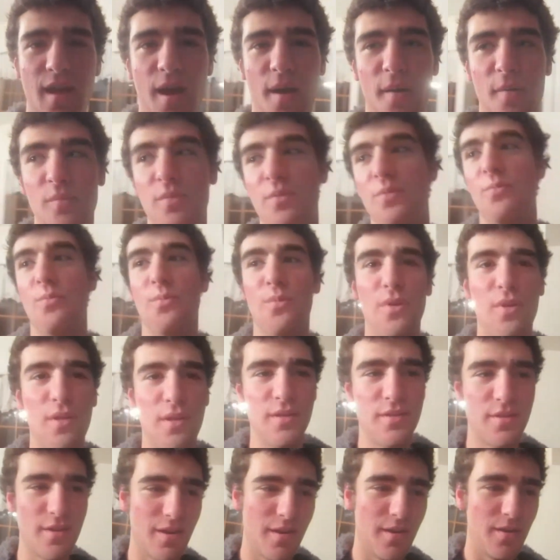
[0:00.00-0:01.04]
I've been
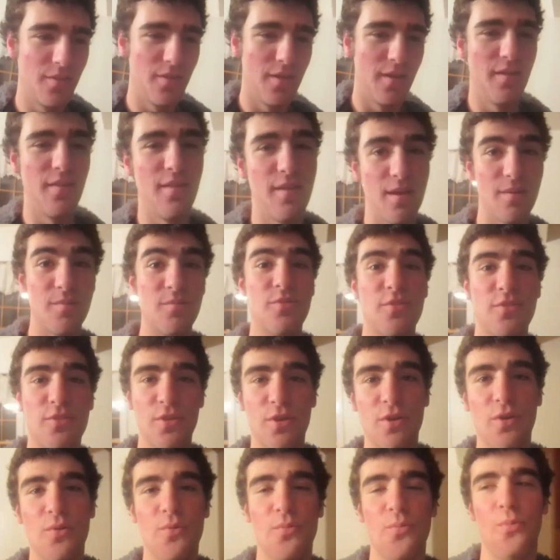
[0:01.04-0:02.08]
really tired lately. I'm
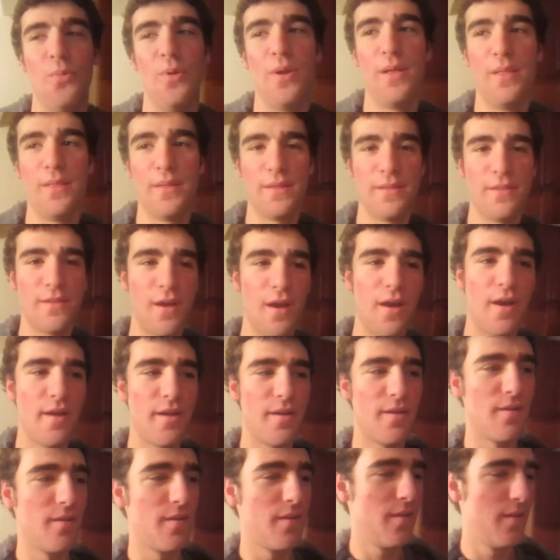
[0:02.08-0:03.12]
still really
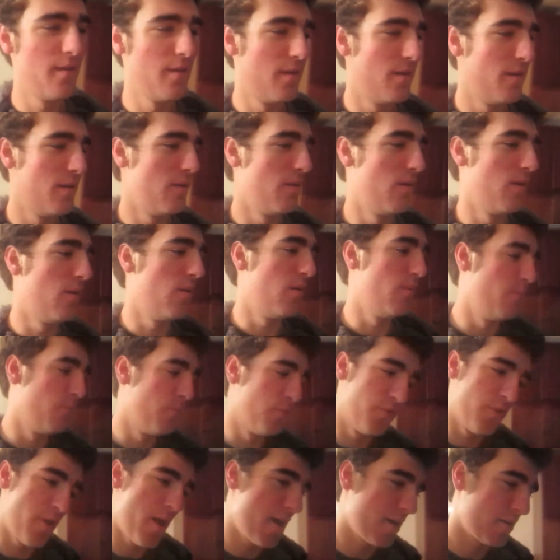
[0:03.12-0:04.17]
tired.
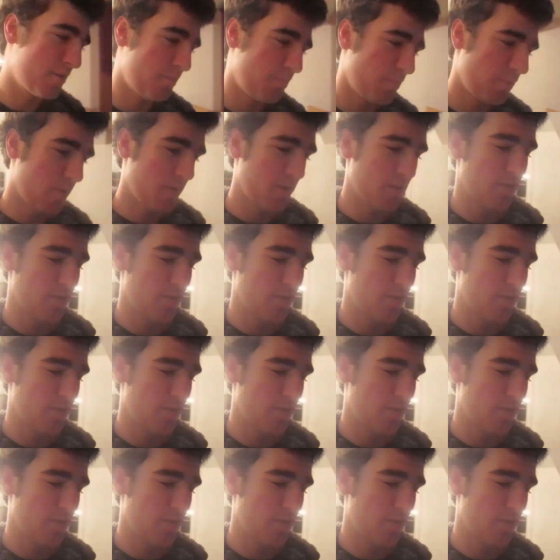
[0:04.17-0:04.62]
Um, Zach's pretty